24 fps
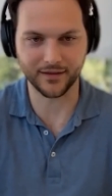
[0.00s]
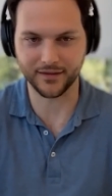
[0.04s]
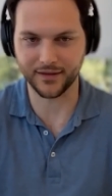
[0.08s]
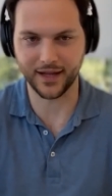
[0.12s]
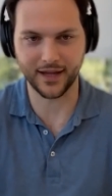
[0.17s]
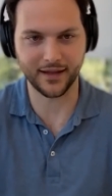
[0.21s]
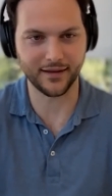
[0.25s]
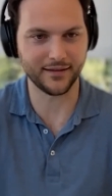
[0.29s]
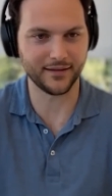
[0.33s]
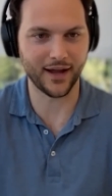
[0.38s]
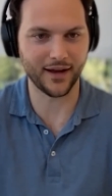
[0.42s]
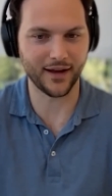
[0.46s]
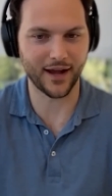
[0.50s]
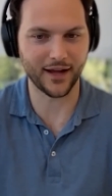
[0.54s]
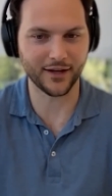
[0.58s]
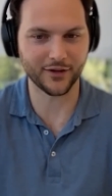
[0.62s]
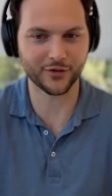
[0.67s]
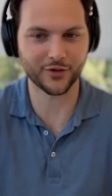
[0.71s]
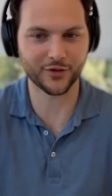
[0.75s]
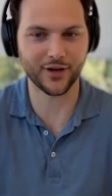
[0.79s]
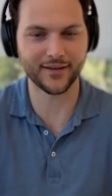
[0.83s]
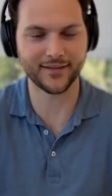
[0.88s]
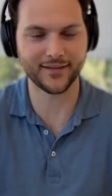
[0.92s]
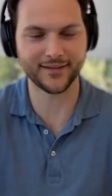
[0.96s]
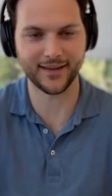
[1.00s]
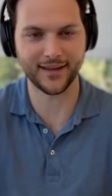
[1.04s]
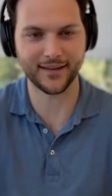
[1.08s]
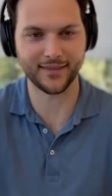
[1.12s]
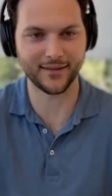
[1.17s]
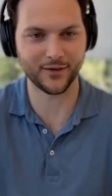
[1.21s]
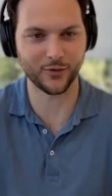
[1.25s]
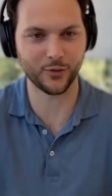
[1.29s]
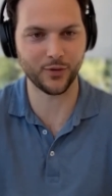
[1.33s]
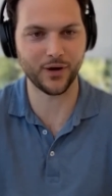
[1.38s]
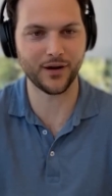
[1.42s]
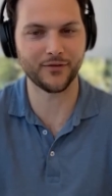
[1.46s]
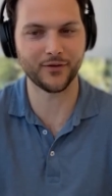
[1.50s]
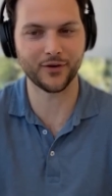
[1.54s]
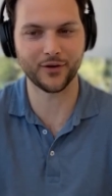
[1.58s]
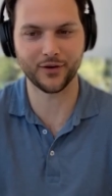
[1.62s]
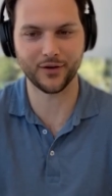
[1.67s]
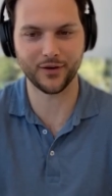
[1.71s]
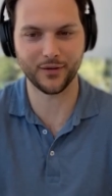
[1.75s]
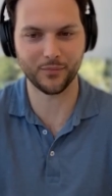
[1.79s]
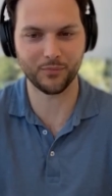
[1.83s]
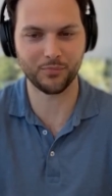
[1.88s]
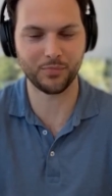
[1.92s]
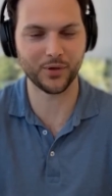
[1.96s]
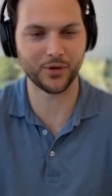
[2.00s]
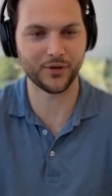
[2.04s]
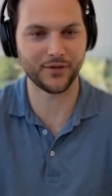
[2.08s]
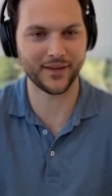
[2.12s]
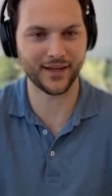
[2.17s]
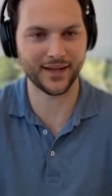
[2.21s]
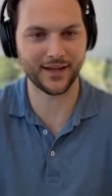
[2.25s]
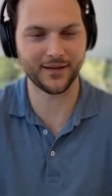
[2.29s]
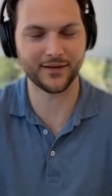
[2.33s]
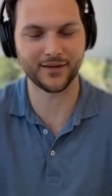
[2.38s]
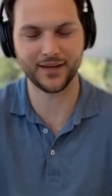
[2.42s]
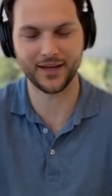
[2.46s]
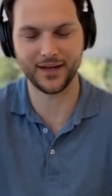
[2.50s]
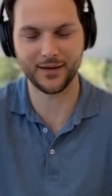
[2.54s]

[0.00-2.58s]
That I, I trust that the, whoever built the in,